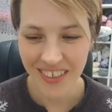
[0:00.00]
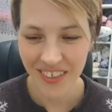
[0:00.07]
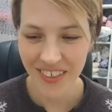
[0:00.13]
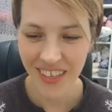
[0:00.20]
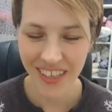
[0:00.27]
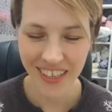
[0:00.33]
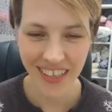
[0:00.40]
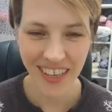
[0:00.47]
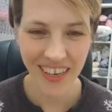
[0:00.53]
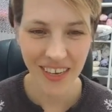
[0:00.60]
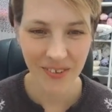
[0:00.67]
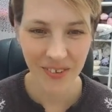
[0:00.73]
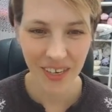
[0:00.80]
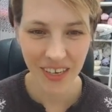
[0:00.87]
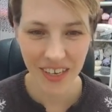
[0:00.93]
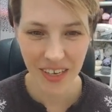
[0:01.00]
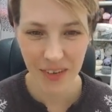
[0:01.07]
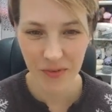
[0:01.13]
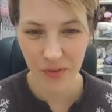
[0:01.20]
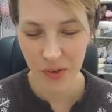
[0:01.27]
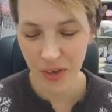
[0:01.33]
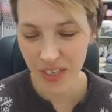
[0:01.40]
so that anyone
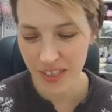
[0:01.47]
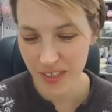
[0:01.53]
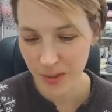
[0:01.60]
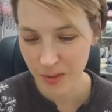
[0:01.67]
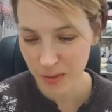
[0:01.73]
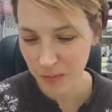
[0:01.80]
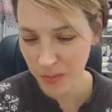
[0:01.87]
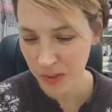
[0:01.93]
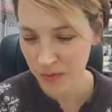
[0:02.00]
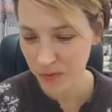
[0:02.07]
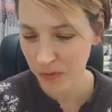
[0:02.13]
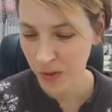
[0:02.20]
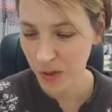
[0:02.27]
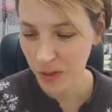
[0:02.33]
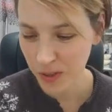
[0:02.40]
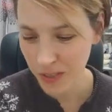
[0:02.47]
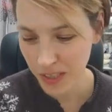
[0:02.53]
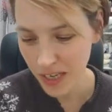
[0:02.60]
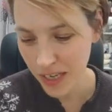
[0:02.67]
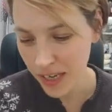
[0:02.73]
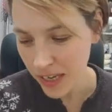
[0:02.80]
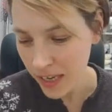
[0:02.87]
can avoid those
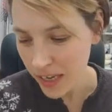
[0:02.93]
pitfalls.